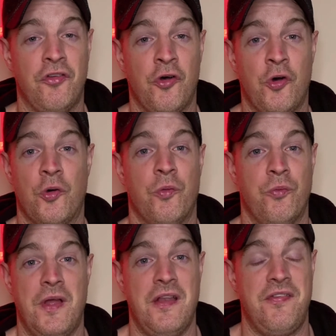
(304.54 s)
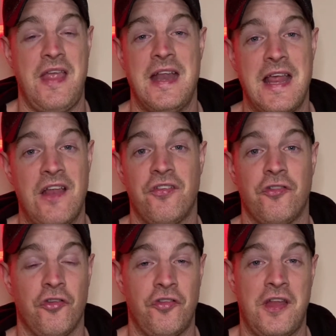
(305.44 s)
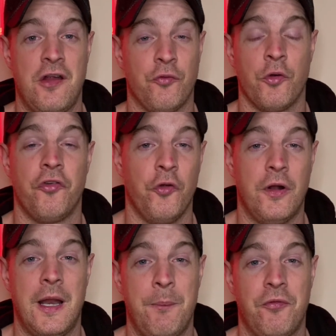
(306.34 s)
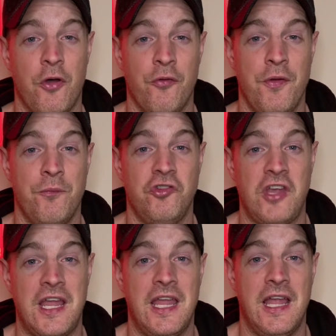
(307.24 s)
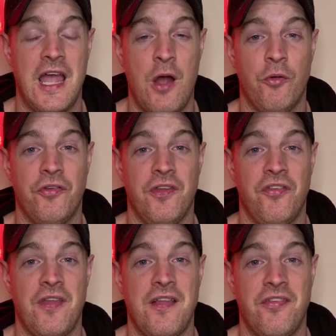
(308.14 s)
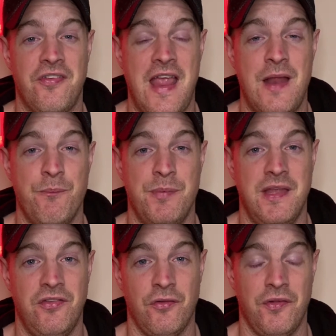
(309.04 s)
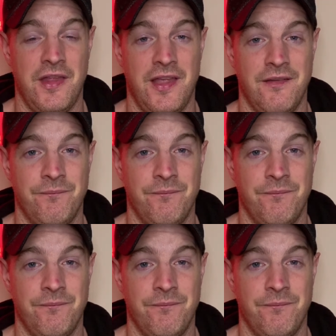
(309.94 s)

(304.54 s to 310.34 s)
so in saying that, just here's one or two clips of him checking out this insane beast of a thing.